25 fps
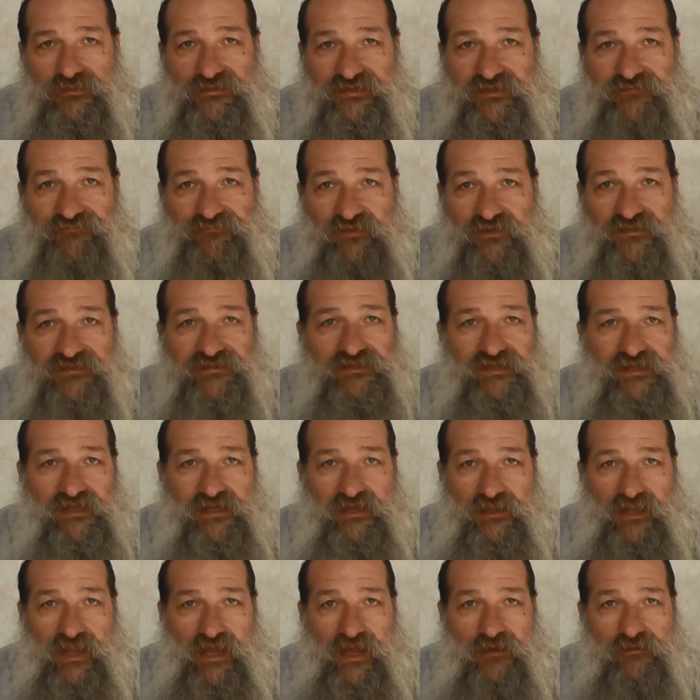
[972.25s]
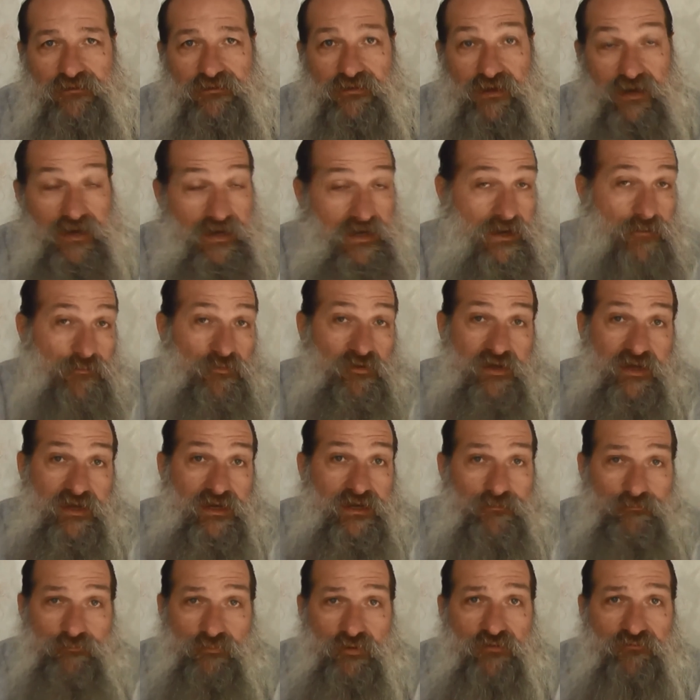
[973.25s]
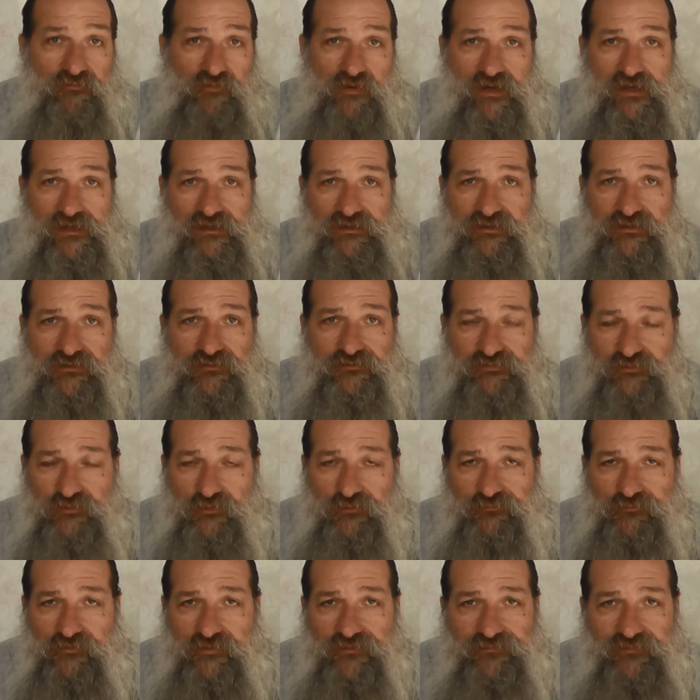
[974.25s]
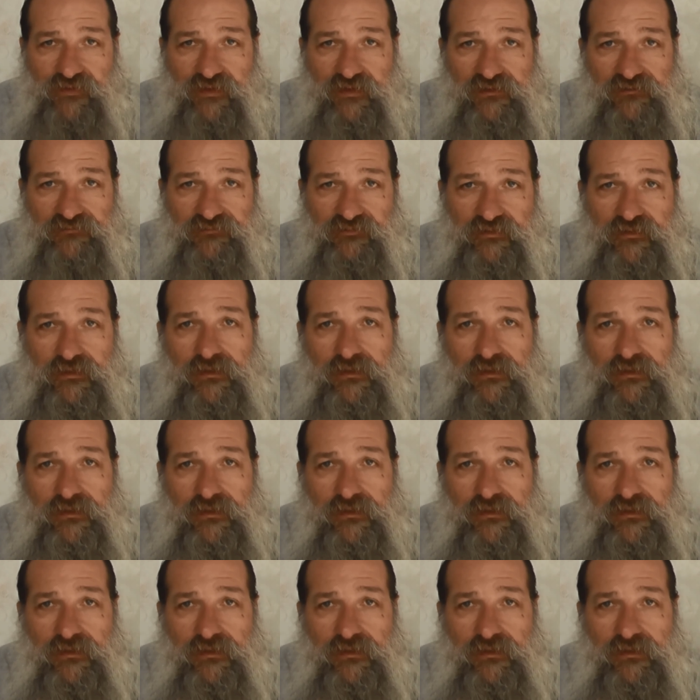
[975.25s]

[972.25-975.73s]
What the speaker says: It's fixing to get louder, and I'm going to get up, move around, and do 2 or 3 things.